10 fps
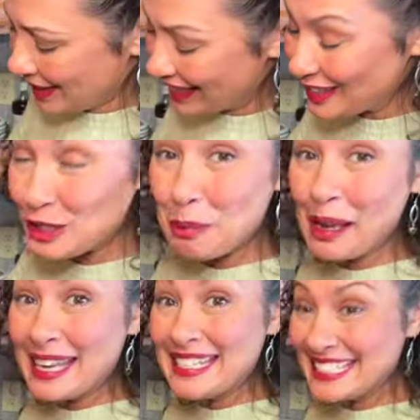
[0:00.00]
and there's
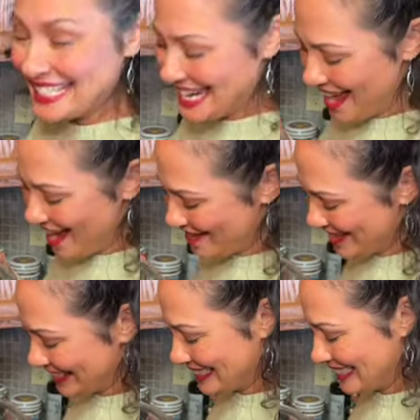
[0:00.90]
plenty of
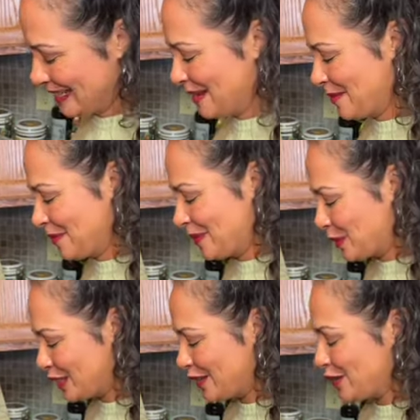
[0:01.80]
it,
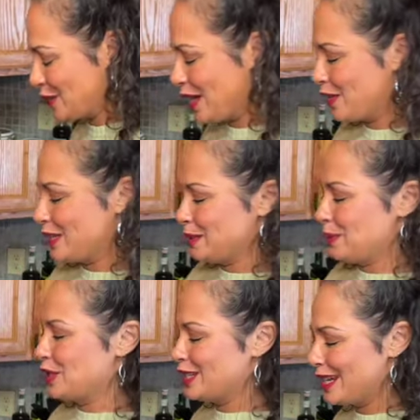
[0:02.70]
which everyone always
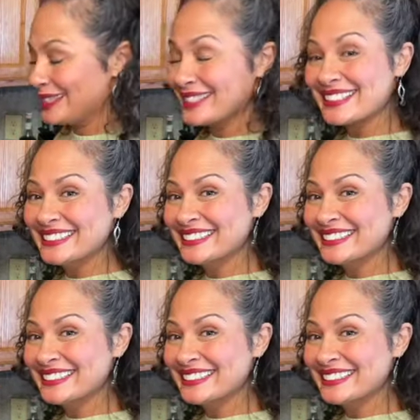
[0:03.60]
appreciates.